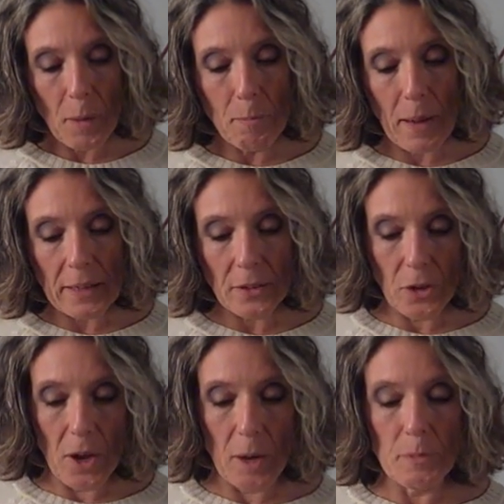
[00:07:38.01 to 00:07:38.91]
Many
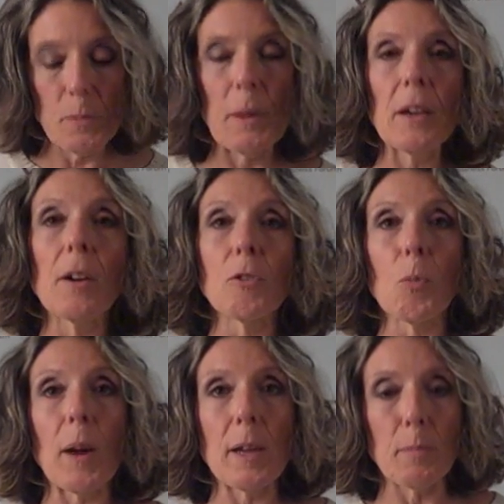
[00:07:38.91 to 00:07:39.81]
times, being
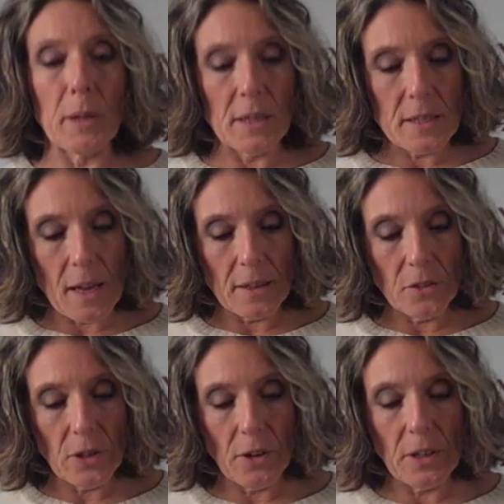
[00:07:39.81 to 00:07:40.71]
overweight, being
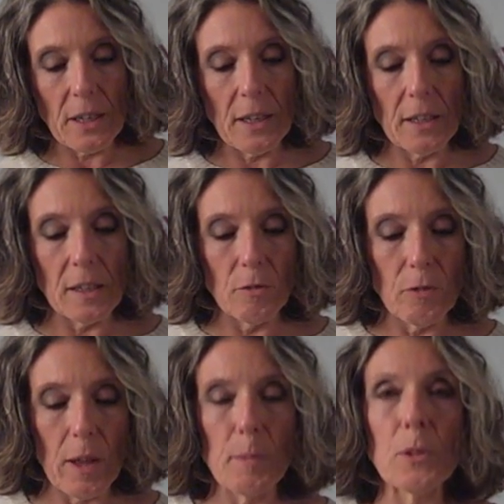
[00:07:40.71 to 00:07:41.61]
sedentary, eating an
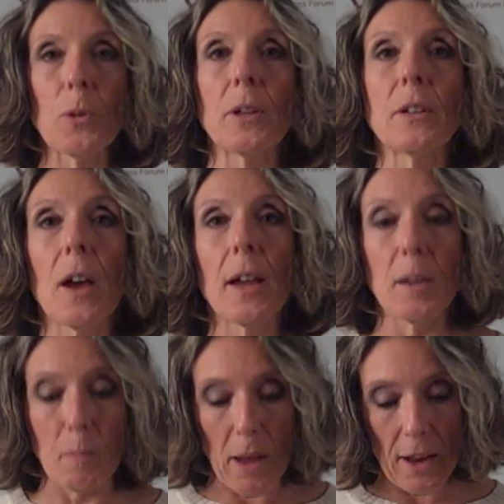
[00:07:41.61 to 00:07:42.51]
inflammatory
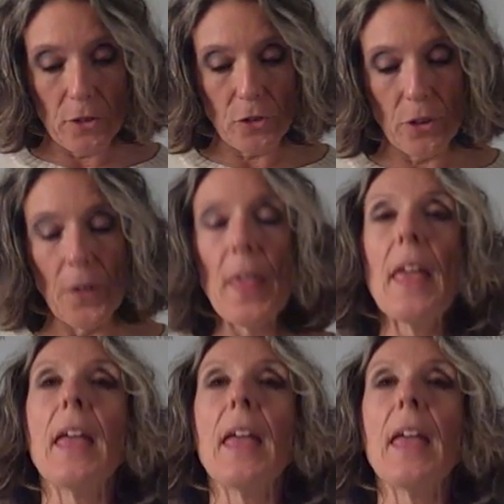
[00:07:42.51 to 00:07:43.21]
diet, posture,